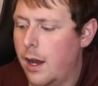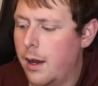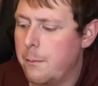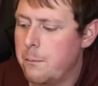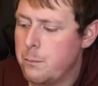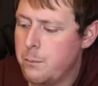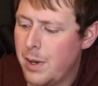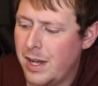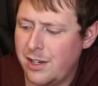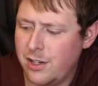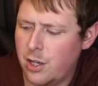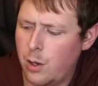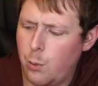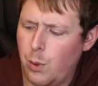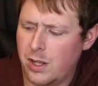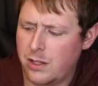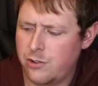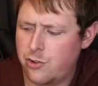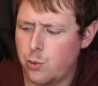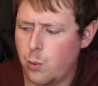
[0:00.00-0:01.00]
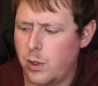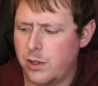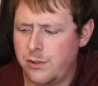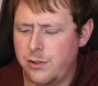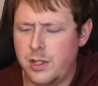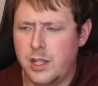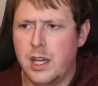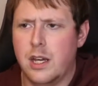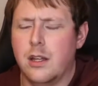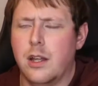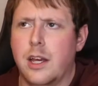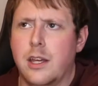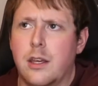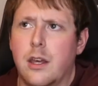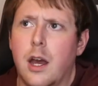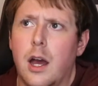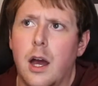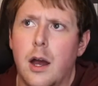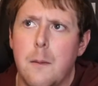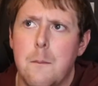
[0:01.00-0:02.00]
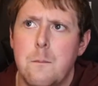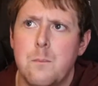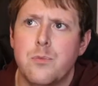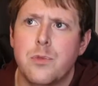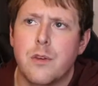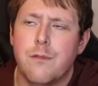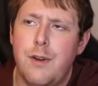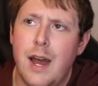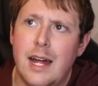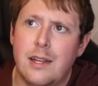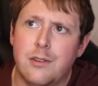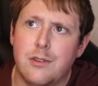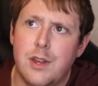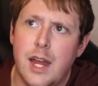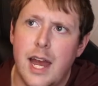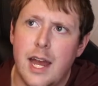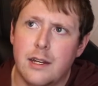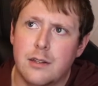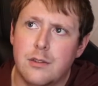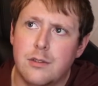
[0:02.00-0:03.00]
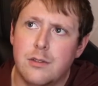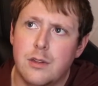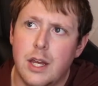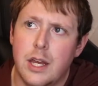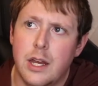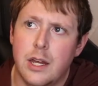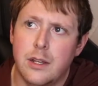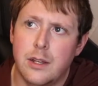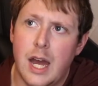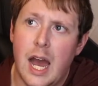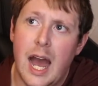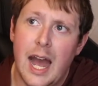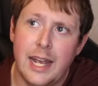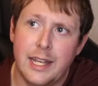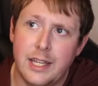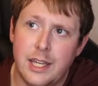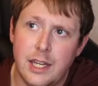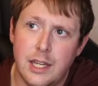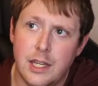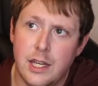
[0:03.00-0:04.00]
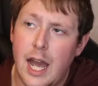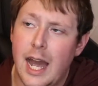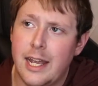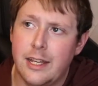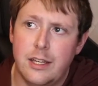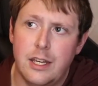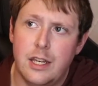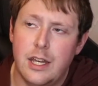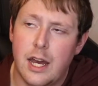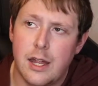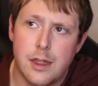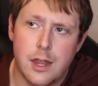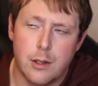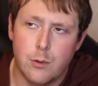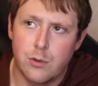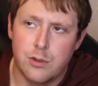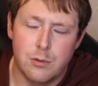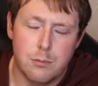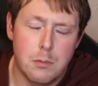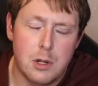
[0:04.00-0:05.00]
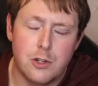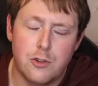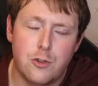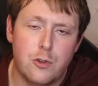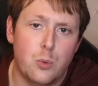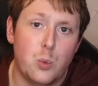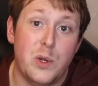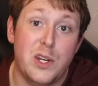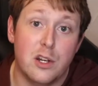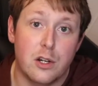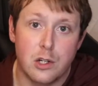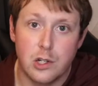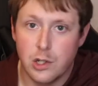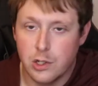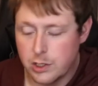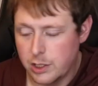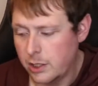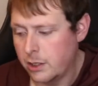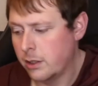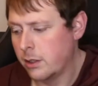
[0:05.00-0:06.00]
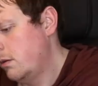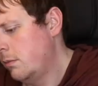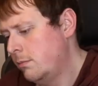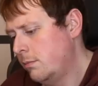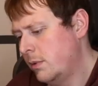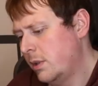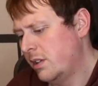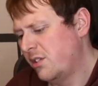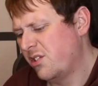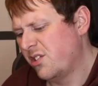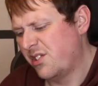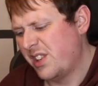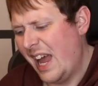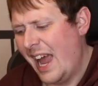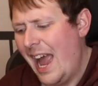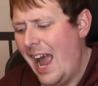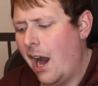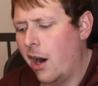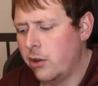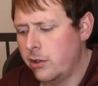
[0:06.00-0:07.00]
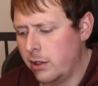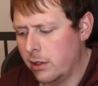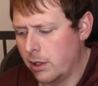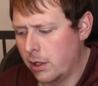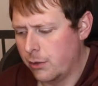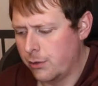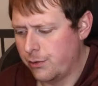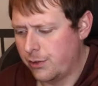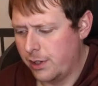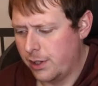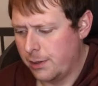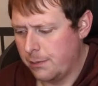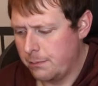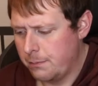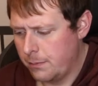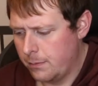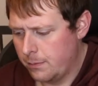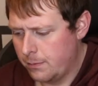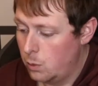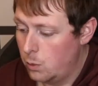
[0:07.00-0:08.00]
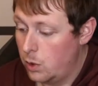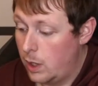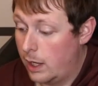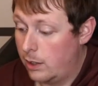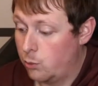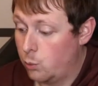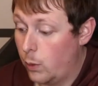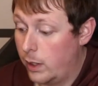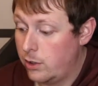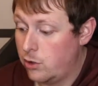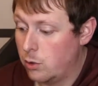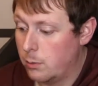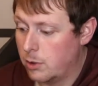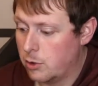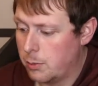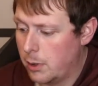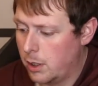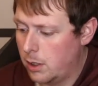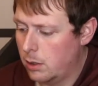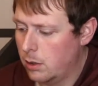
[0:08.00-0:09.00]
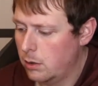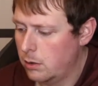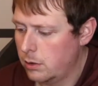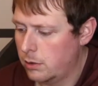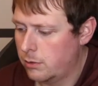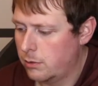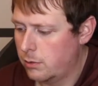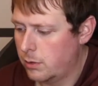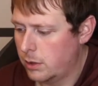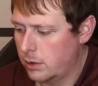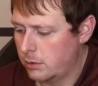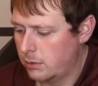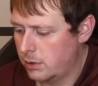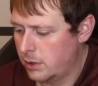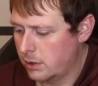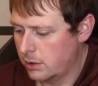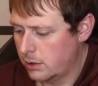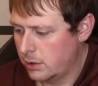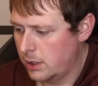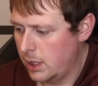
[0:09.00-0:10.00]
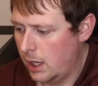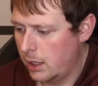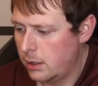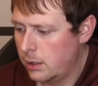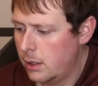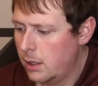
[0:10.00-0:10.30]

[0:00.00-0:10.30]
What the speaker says: depending on which ones you get, like Fat Snacks and High Key. High Key I think was a much sweeter cookie. It's just that allulose in it. That's way too much butter. Look, for dear God.